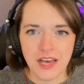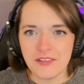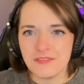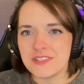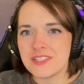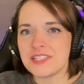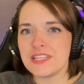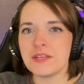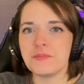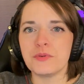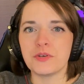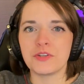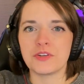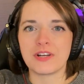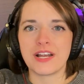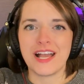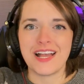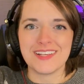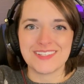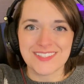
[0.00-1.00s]
City
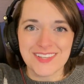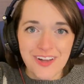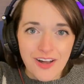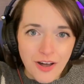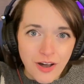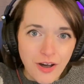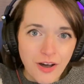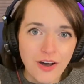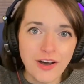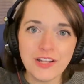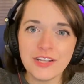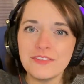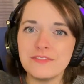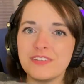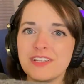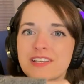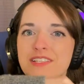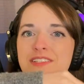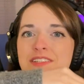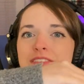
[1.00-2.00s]
Builder has all of
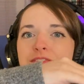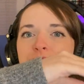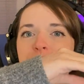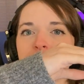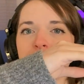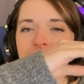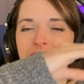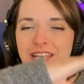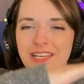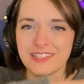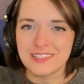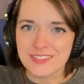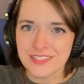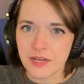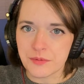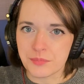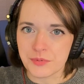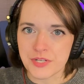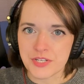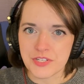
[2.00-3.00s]
these different like
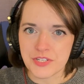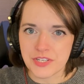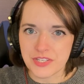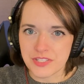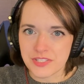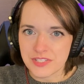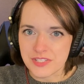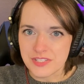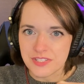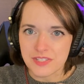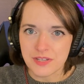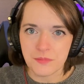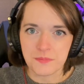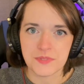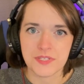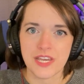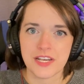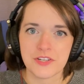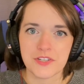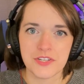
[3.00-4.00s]
subregions and
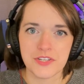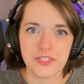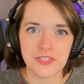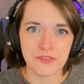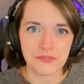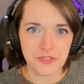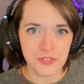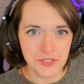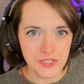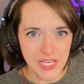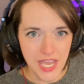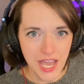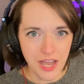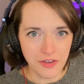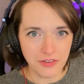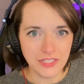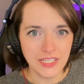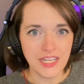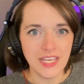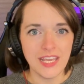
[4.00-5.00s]
subsections of your
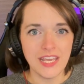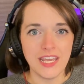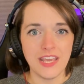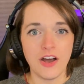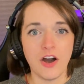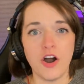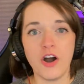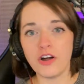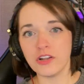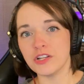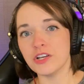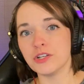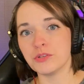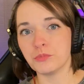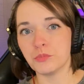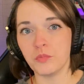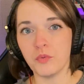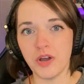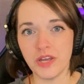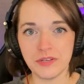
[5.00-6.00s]
town all
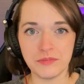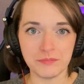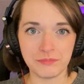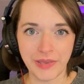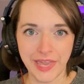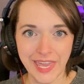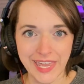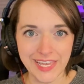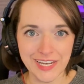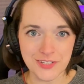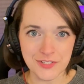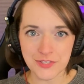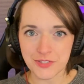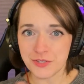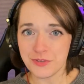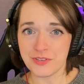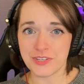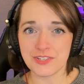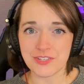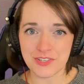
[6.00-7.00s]
on one page,
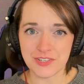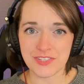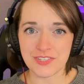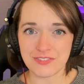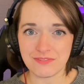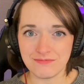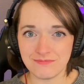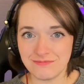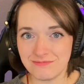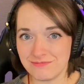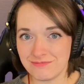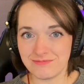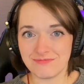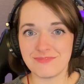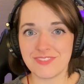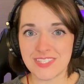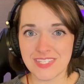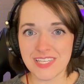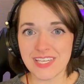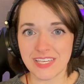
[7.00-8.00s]
so you can just
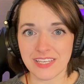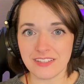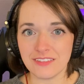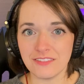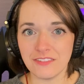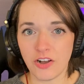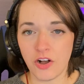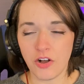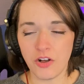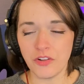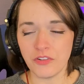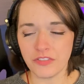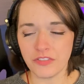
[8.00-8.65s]
see it all